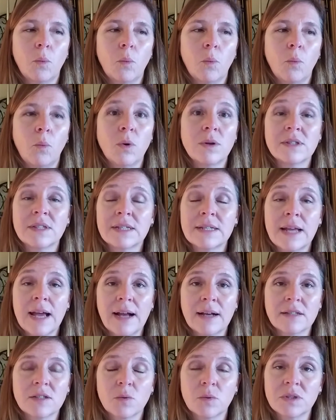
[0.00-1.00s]
what's
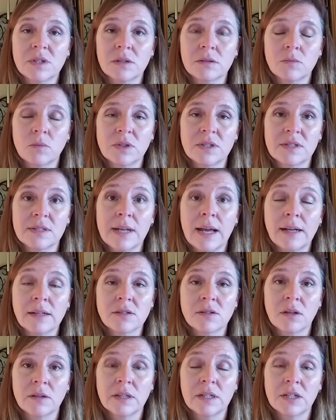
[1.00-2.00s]
next? What's what's
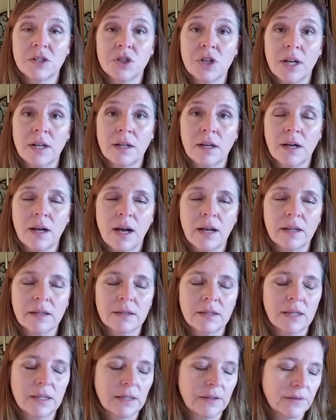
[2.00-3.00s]
next on the agenda, kind of
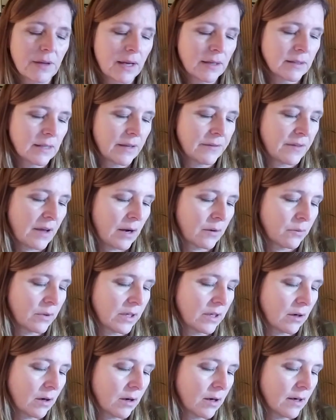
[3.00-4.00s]
thing. In that in that
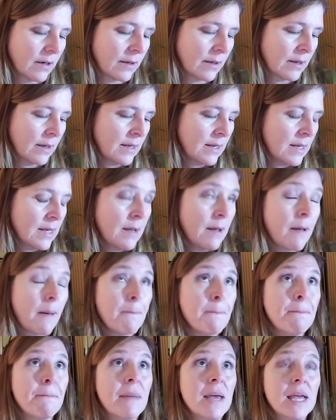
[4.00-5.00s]
regard,
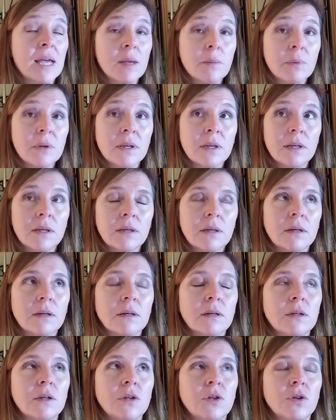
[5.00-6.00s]
maybe
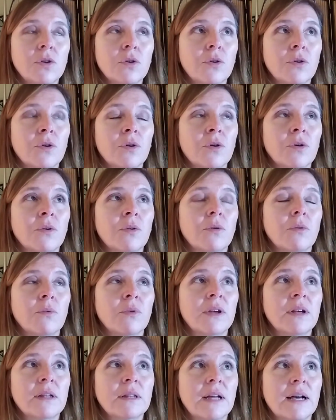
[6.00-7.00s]
you're
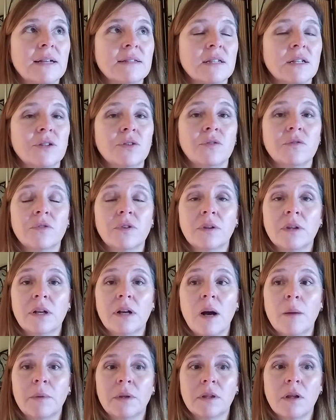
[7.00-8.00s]
realizing you've really
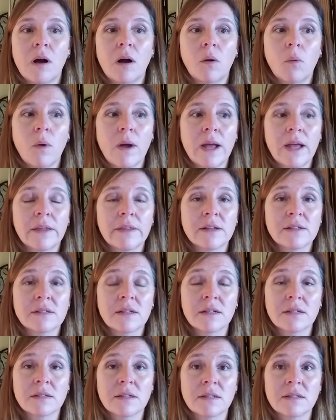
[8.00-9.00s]
come a long way, and it's
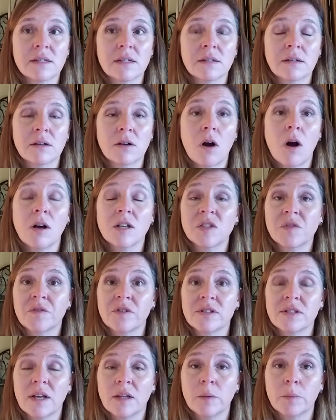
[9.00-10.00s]
a it's a cause for
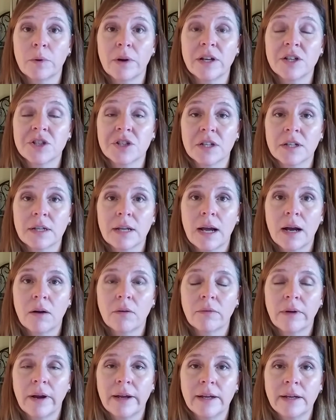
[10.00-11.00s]
celebration
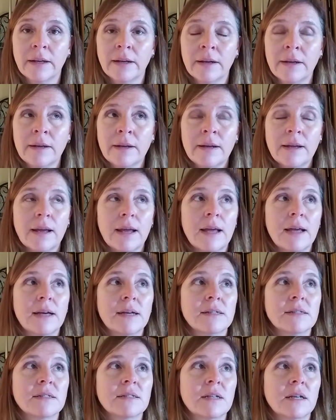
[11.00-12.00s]
now, right?
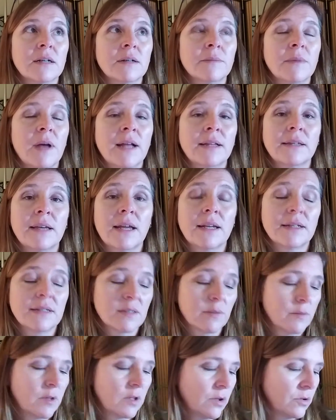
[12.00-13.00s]
And um, and getting
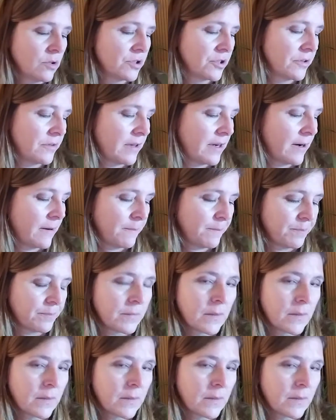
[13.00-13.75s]
some closure there.